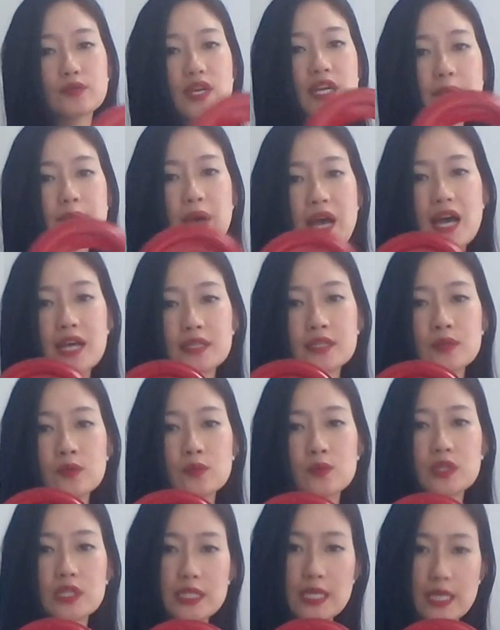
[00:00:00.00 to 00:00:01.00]
Red
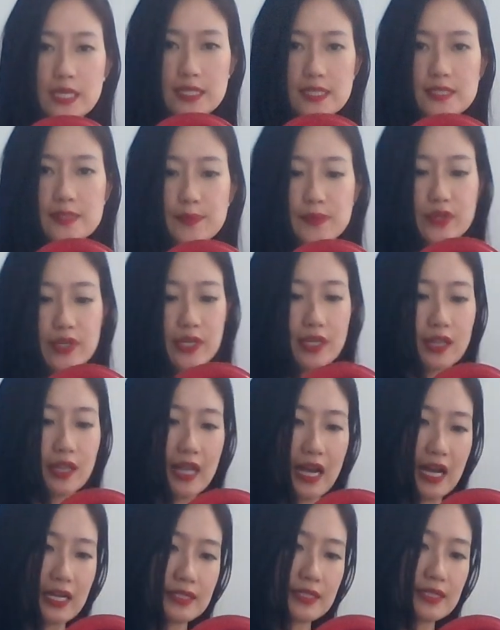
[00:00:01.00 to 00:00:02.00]
patent one is more
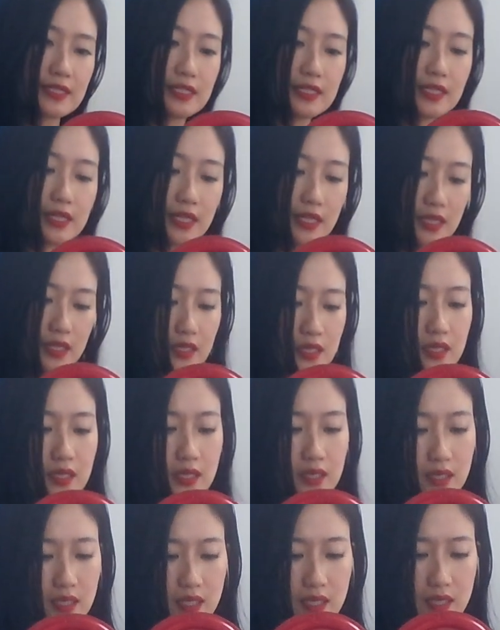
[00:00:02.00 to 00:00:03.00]
classic.
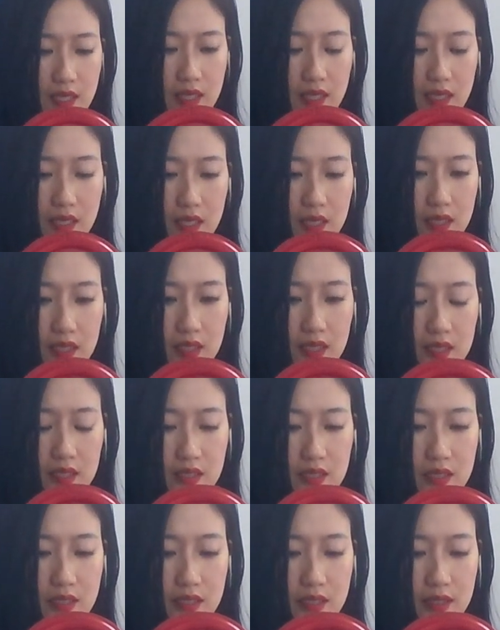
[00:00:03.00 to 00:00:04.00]

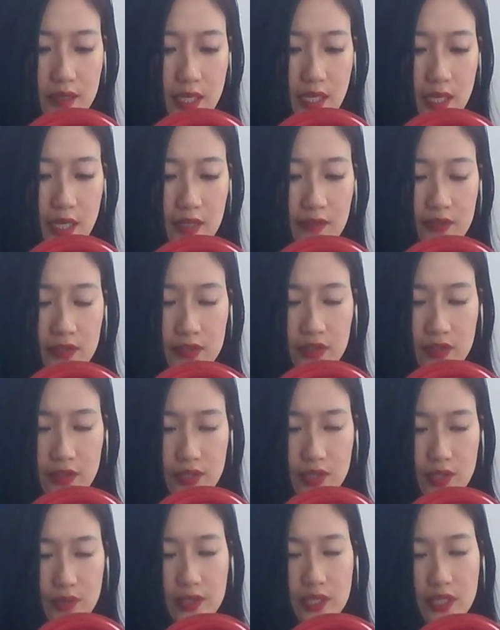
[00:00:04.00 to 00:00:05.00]
They have a
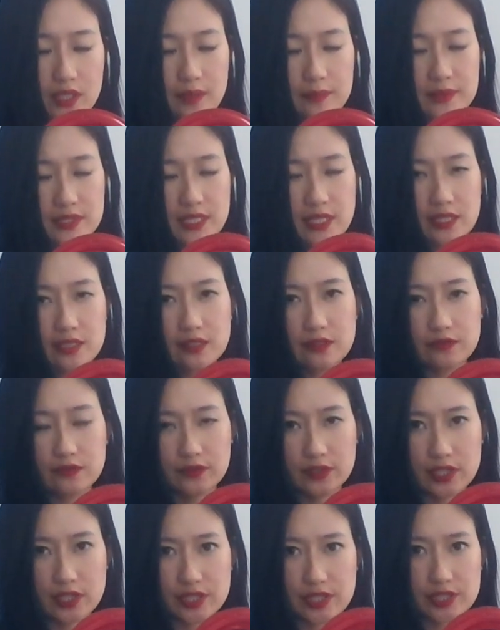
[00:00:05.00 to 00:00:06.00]
newer,
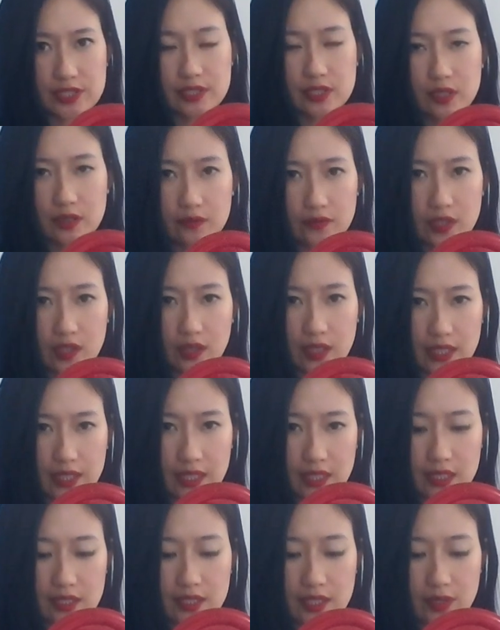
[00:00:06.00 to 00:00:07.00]
updated version of the
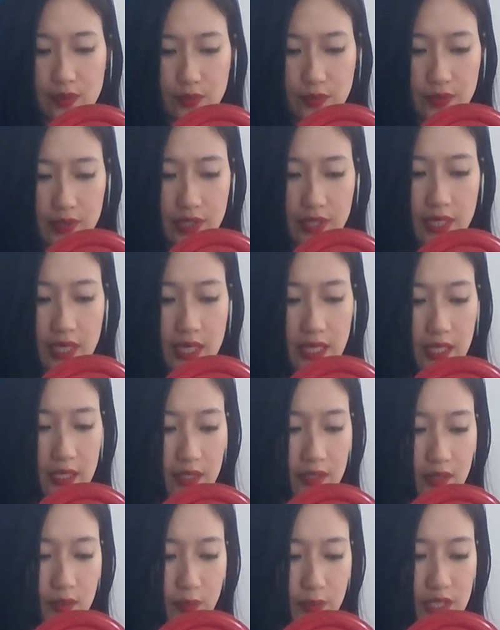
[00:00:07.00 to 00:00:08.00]
Lady Dior,
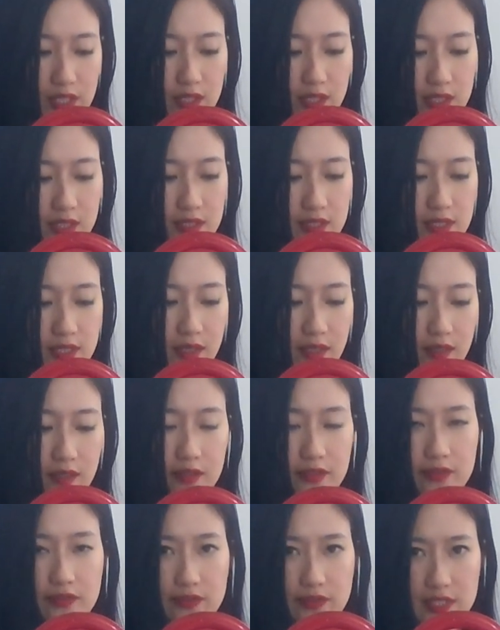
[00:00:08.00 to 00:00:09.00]
and the way you can
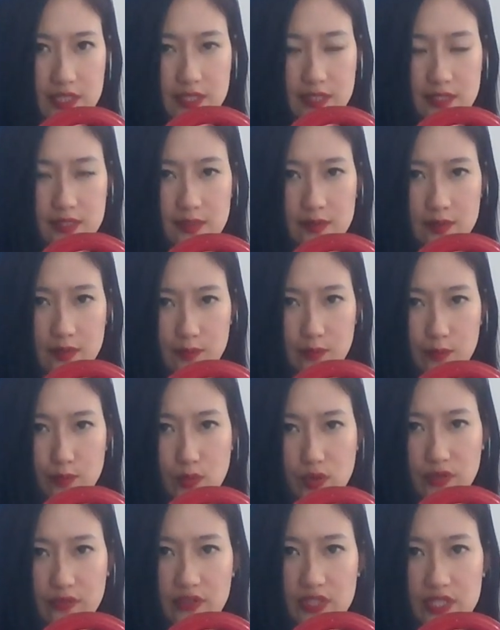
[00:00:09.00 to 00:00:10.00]
tell if it's
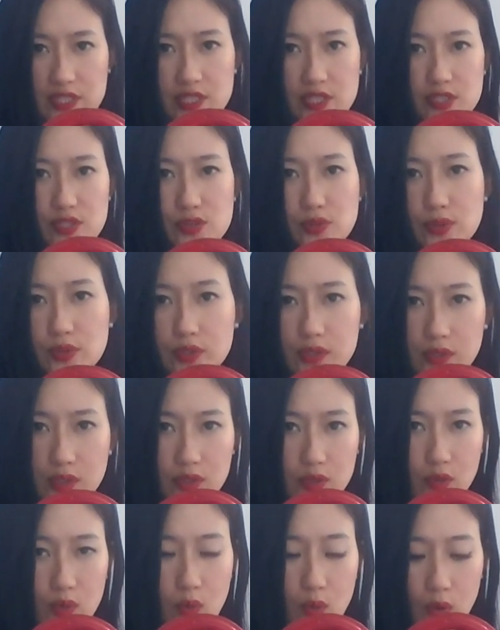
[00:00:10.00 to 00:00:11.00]
more vintage or a
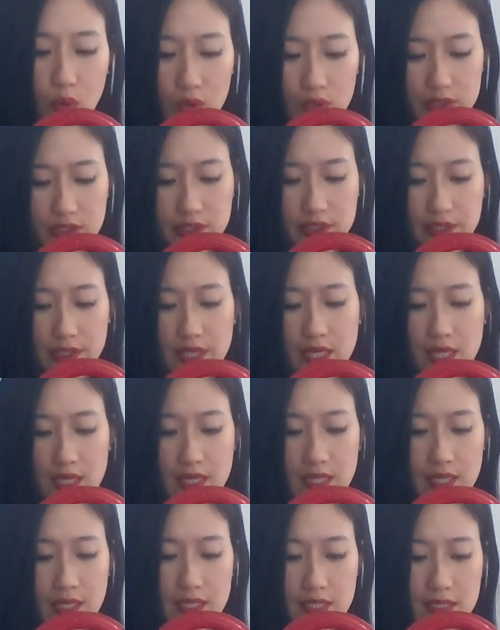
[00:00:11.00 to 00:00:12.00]
little older
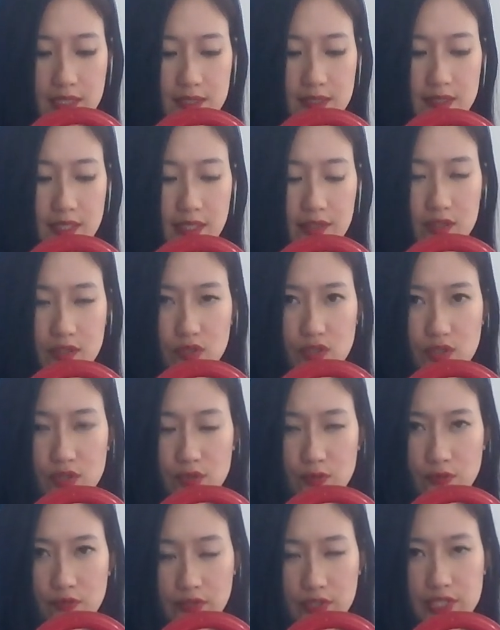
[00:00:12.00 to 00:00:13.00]
is that the
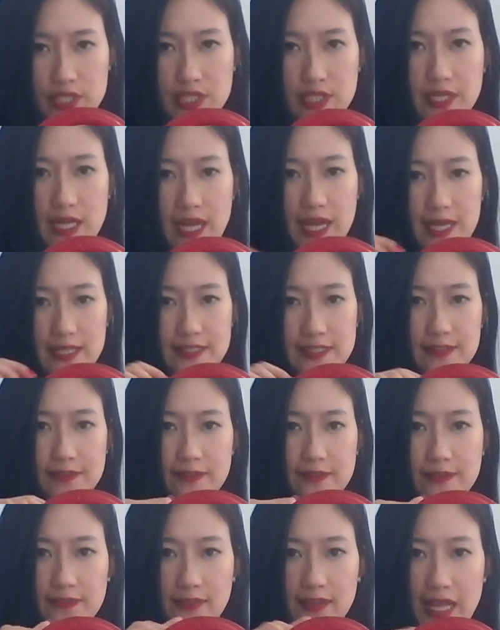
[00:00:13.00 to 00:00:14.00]
new version has
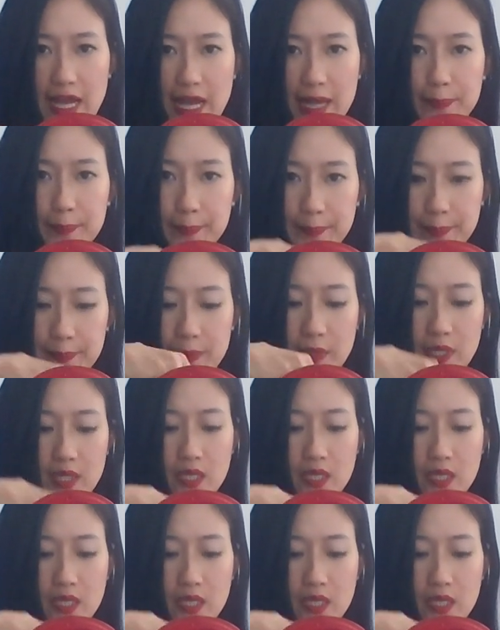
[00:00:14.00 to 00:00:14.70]
a flap